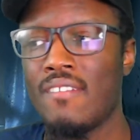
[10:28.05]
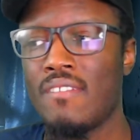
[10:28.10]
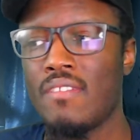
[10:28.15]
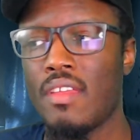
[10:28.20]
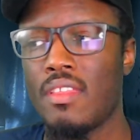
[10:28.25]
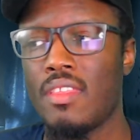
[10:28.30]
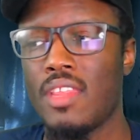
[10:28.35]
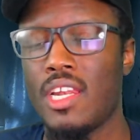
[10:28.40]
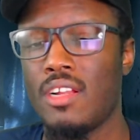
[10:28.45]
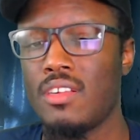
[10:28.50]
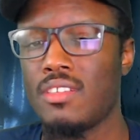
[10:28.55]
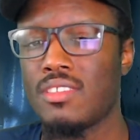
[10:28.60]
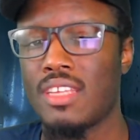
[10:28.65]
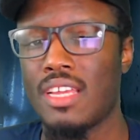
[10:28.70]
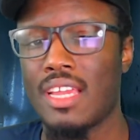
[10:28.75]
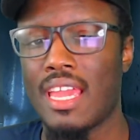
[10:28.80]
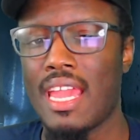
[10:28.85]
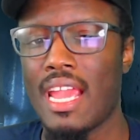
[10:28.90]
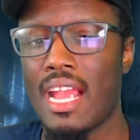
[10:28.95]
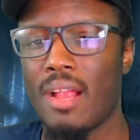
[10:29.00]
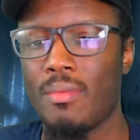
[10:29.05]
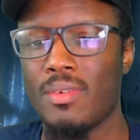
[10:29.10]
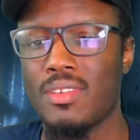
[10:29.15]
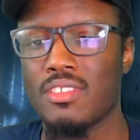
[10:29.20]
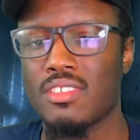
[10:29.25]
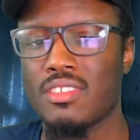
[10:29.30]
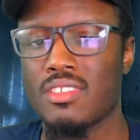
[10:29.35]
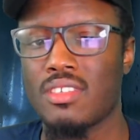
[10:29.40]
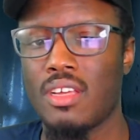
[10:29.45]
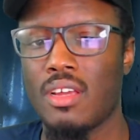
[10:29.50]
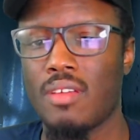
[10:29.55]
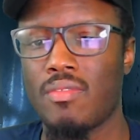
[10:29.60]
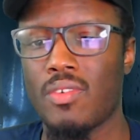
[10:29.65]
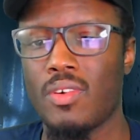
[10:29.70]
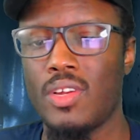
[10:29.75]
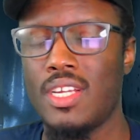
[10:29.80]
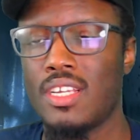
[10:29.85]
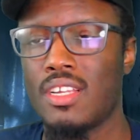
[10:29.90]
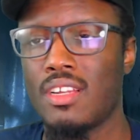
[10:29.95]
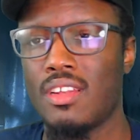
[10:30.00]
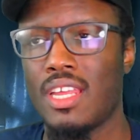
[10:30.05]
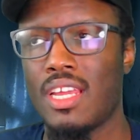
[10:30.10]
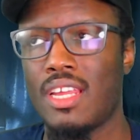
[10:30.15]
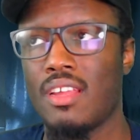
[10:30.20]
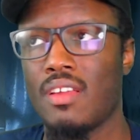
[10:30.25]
and then there's like cameras and stuff, or he can like